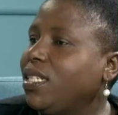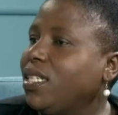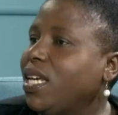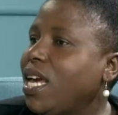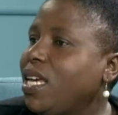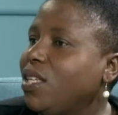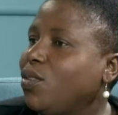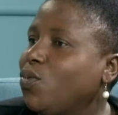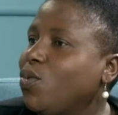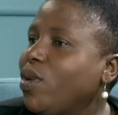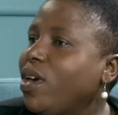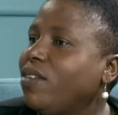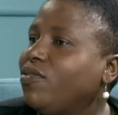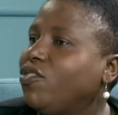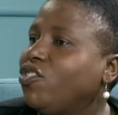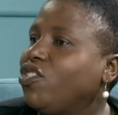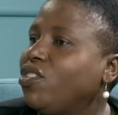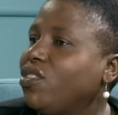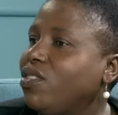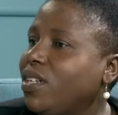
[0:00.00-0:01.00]
case, we have
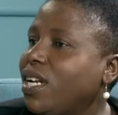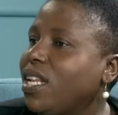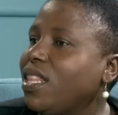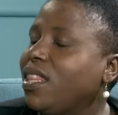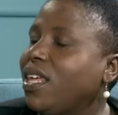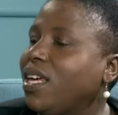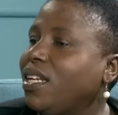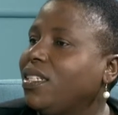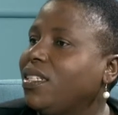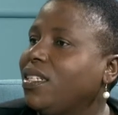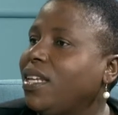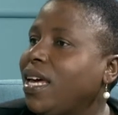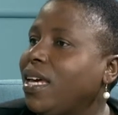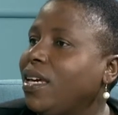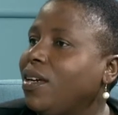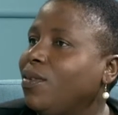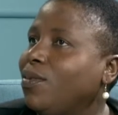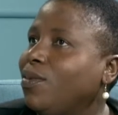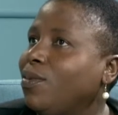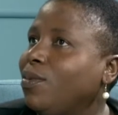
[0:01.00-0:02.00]
children that
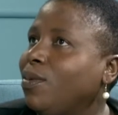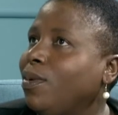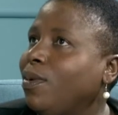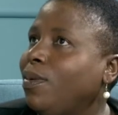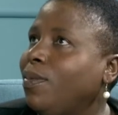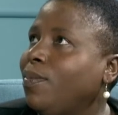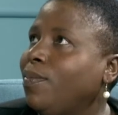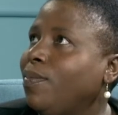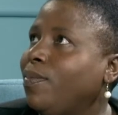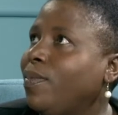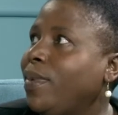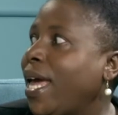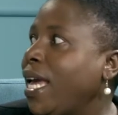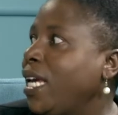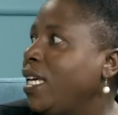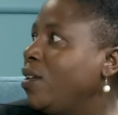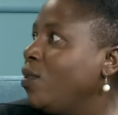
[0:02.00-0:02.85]
like